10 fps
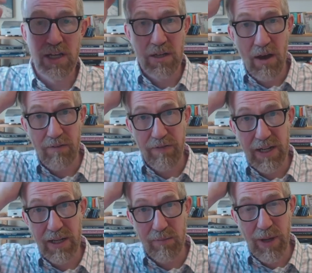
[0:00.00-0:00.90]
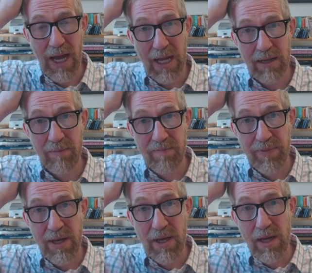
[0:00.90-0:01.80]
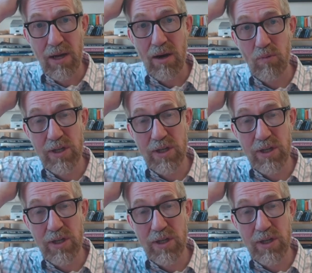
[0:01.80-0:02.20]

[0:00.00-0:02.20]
interest in not feeling pain,